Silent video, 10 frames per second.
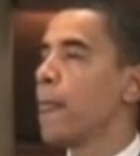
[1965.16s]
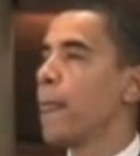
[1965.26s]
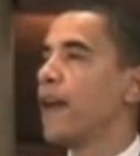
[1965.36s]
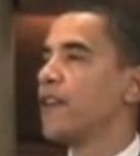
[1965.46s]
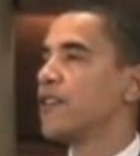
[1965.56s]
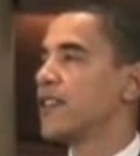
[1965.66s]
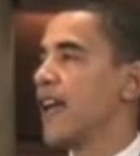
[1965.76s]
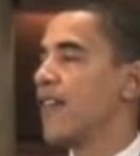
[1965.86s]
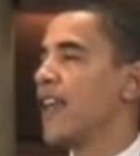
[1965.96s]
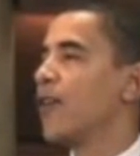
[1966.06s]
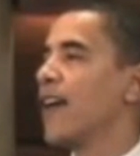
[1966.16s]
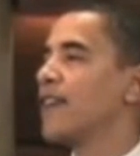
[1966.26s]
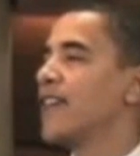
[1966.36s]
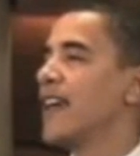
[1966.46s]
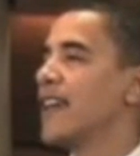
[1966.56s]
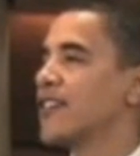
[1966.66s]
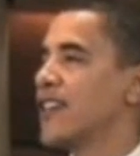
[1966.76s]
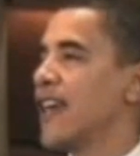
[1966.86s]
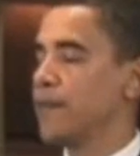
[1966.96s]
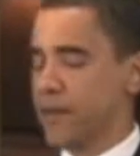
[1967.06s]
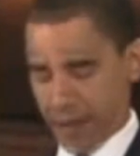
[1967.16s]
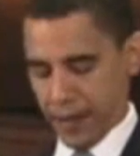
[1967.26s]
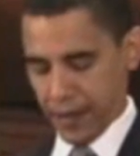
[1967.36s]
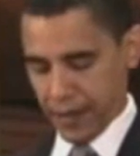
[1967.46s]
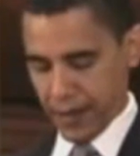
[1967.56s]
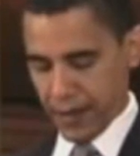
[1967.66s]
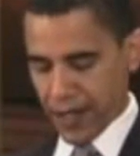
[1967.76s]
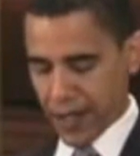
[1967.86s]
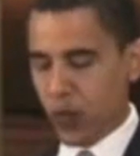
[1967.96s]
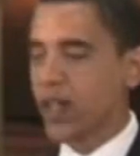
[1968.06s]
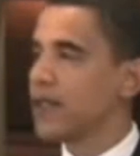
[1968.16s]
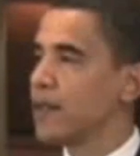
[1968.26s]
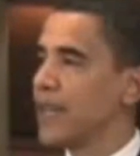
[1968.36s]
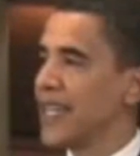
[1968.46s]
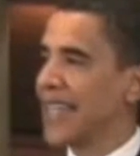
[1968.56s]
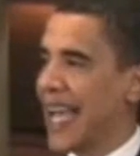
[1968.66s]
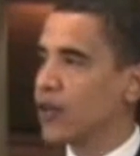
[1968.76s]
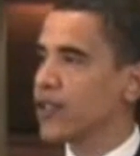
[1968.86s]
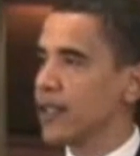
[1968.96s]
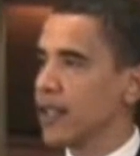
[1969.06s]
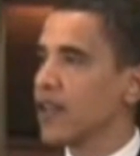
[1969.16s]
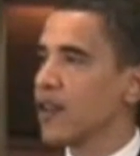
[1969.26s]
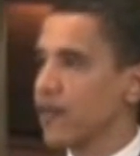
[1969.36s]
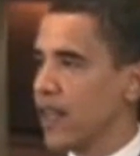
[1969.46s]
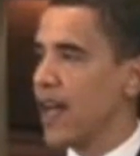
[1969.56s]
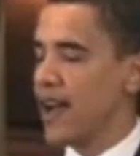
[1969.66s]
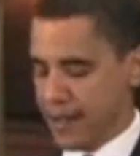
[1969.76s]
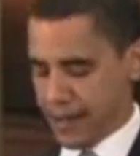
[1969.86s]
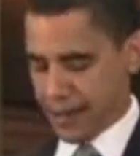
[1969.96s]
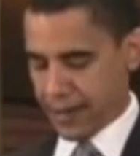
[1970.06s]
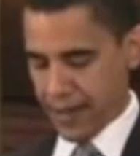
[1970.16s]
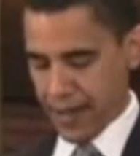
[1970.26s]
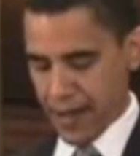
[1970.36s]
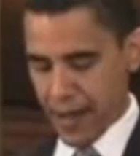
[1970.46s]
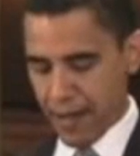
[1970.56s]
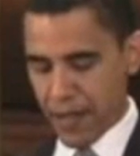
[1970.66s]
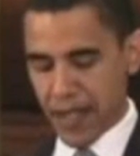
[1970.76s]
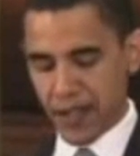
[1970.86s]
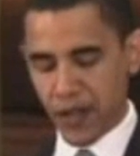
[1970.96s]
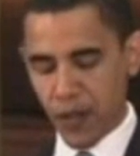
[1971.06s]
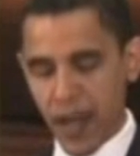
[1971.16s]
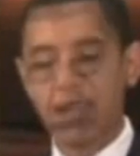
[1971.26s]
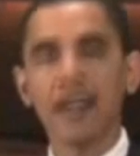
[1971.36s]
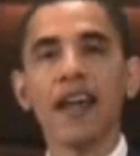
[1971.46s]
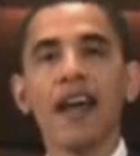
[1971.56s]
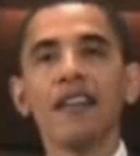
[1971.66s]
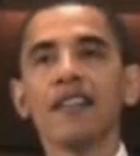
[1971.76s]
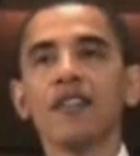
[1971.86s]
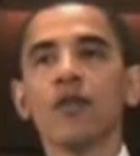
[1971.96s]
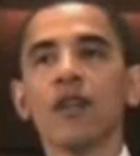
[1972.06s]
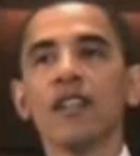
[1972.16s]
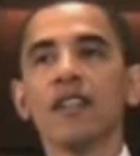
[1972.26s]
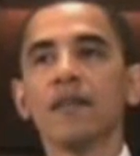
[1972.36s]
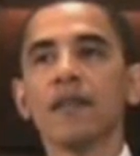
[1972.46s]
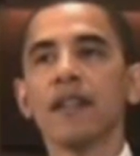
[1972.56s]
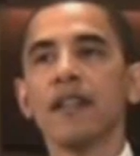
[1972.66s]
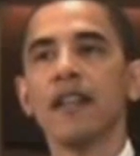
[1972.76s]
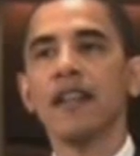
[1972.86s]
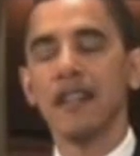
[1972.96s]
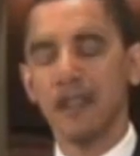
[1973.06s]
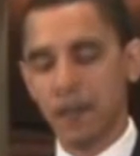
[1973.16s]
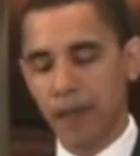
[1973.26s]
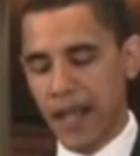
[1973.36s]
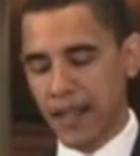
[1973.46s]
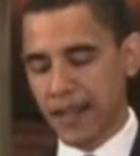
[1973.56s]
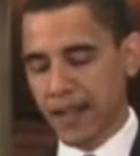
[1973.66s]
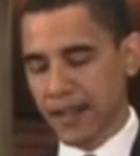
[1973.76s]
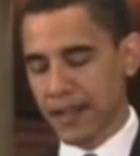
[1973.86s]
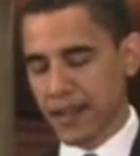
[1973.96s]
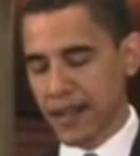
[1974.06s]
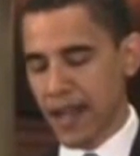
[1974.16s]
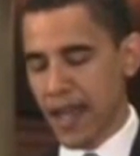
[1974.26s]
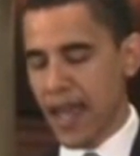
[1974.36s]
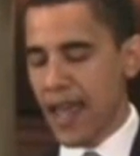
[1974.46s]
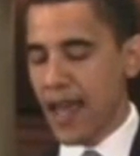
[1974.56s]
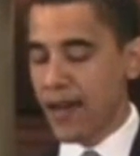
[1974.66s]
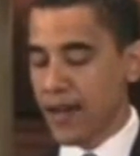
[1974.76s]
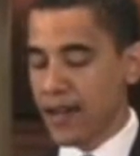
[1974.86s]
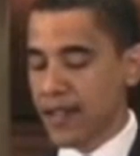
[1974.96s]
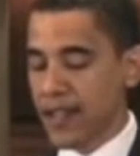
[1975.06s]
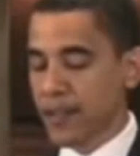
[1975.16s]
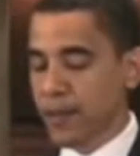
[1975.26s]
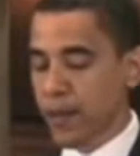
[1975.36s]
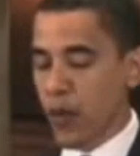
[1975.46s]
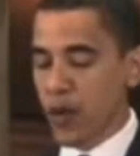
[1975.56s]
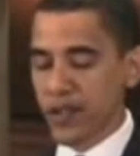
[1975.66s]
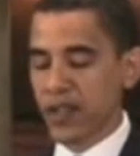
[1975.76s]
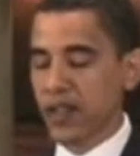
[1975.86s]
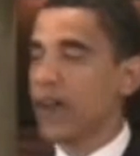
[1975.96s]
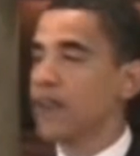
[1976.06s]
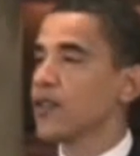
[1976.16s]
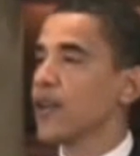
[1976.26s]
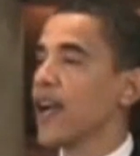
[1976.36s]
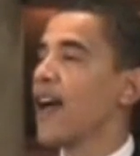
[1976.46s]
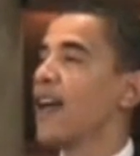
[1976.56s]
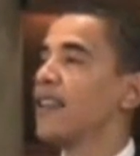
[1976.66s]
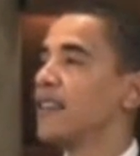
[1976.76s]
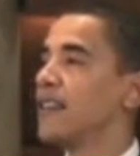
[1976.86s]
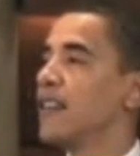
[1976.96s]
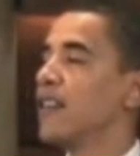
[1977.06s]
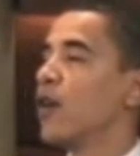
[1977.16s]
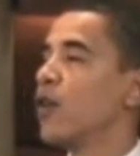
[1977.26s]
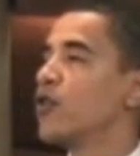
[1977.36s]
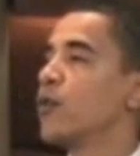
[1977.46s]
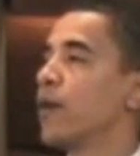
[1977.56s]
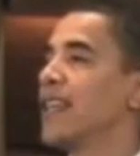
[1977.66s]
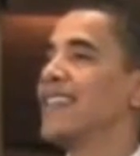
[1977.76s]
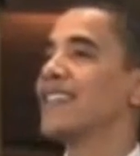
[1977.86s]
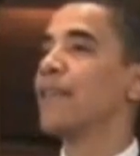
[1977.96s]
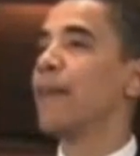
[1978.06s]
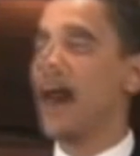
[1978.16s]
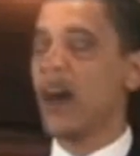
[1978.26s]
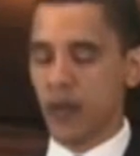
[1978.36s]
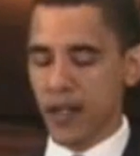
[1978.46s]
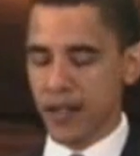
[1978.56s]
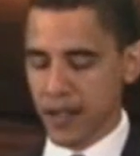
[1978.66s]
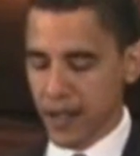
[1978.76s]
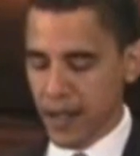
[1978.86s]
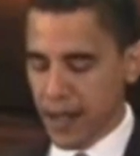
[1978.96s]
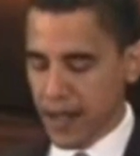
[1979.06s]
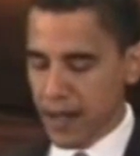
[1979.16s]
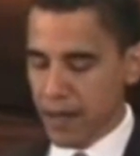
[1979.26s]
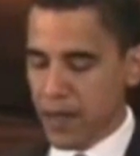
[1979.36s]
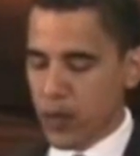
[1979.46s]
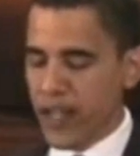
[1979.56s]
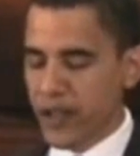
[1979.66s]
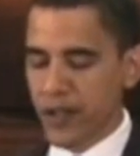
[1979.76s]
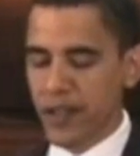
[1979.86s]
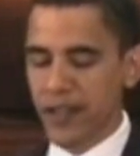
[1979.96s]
understand they don't have to accept such wisdom in counseling their flocks, but they should recognize this wisdom in their politics. Now, a sense of proportion should also guide those who police the boundaries between church and